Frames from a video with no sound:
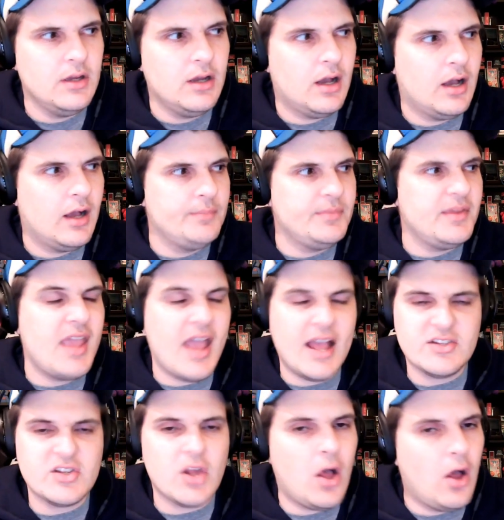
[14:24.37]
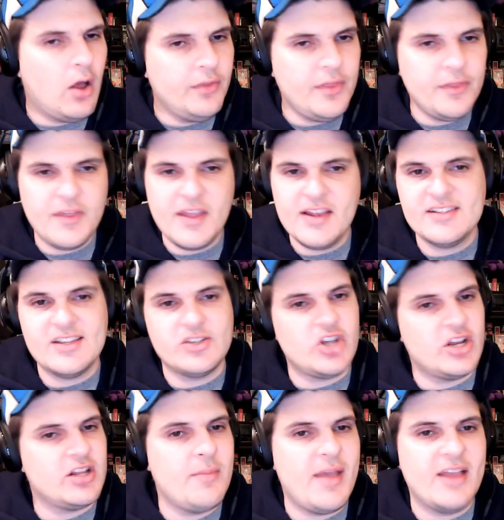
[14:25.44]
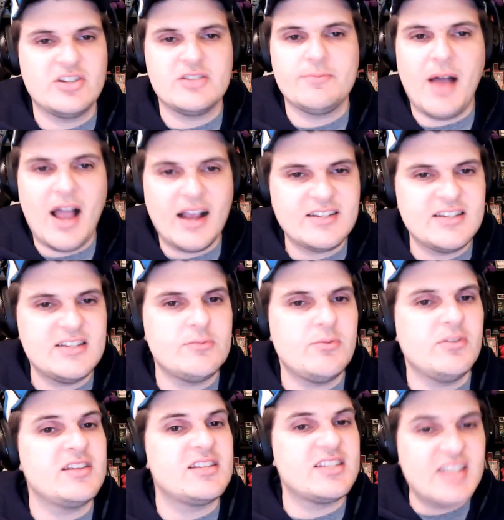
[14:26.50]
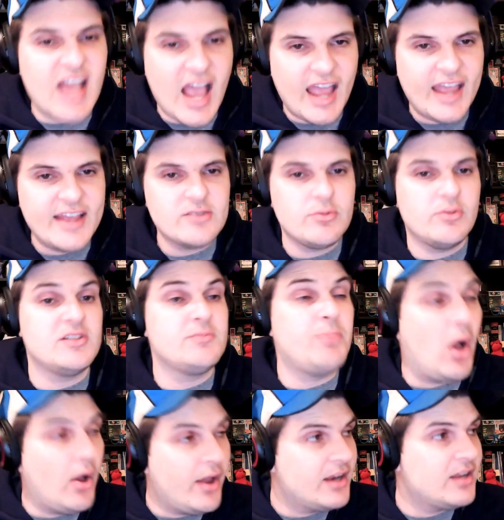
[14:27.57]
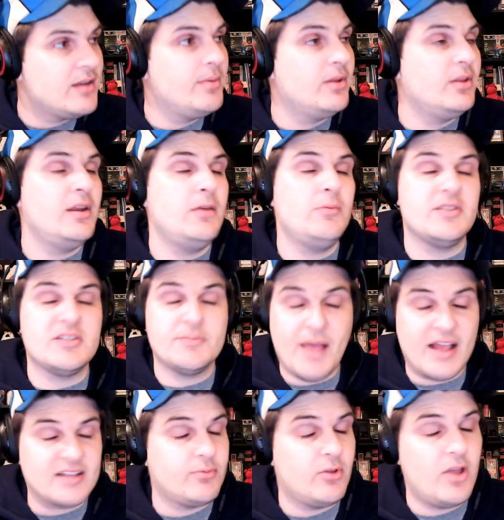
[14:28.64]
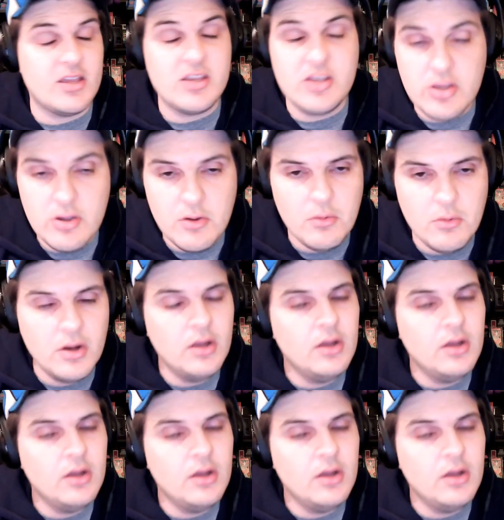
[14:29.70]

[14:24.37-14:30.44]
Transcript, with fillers: Um, he has all the things that check the Magic's boxes with his size, with his ball handling ability, with his basketball IQ,